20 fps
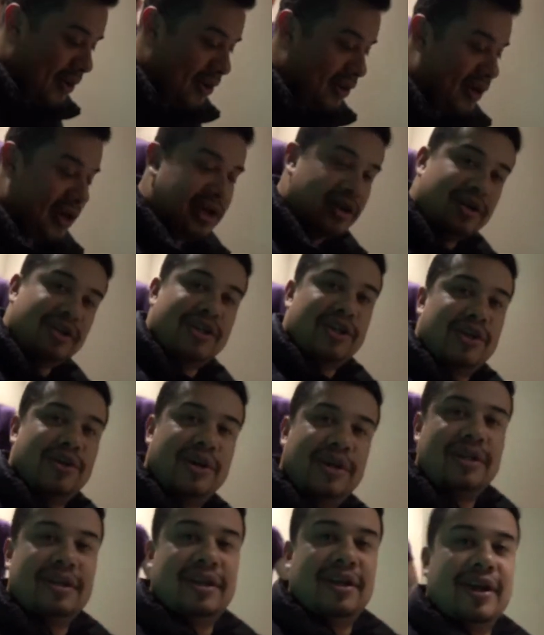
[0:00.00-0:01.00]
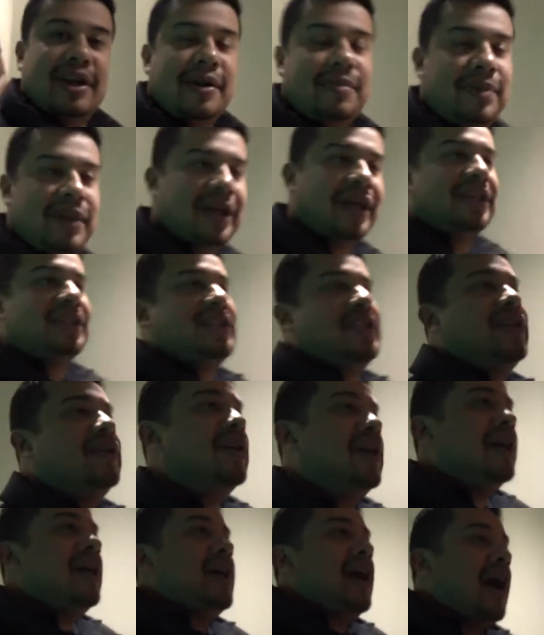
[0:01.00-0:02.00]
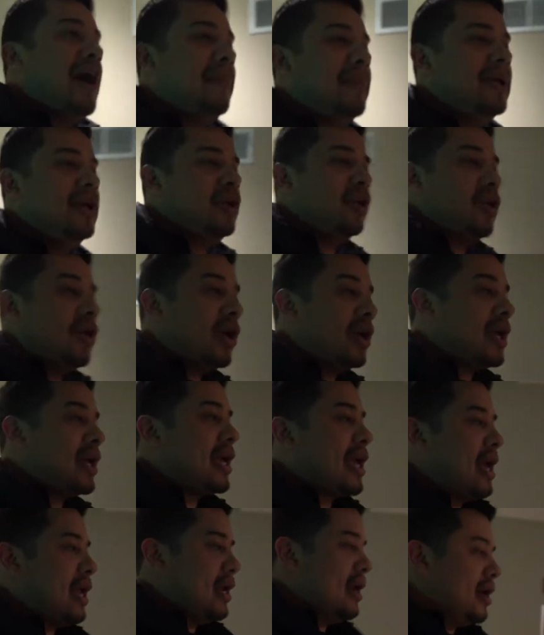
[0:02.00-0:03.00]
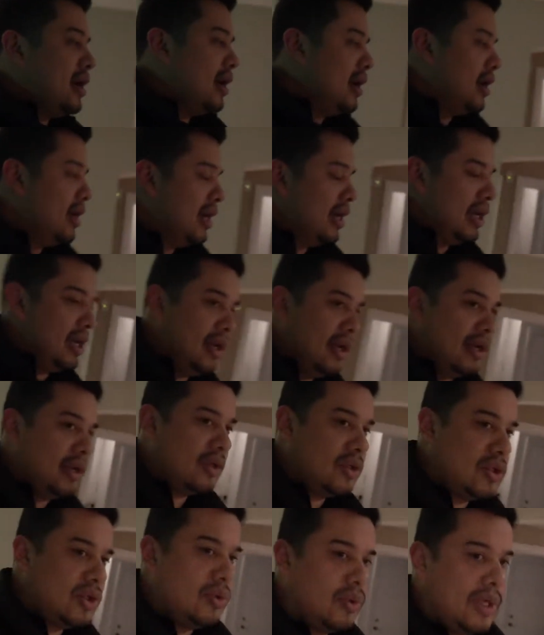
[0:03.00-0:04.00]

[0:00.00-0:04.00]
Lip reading: weather, Houston, they're gonna play against you. I'm in New York again in 2